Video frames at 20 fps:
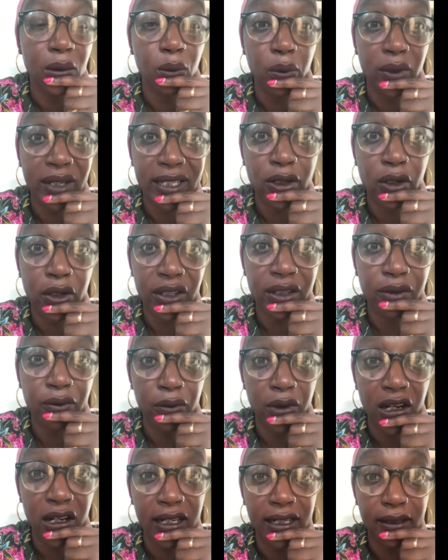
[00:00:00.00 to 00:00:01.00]
We got it
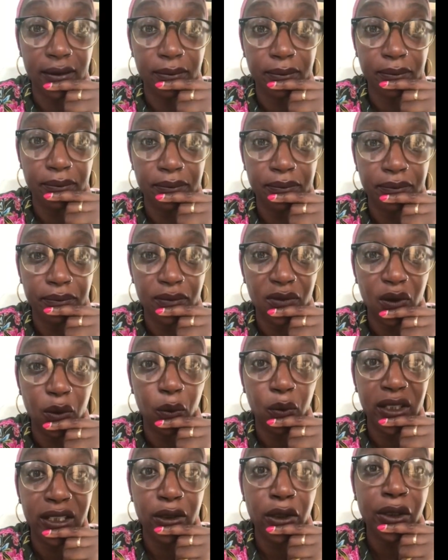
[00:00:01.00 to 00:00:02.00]
right.
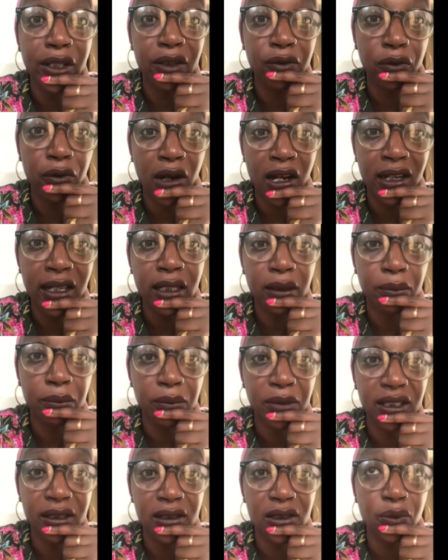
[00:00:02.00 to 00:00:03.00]
We got it right
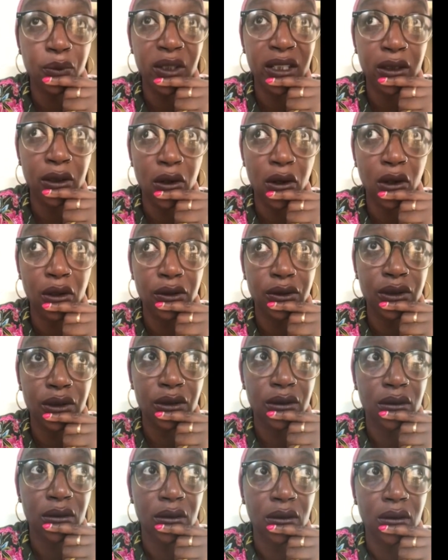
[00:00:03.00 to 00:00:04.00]
because we got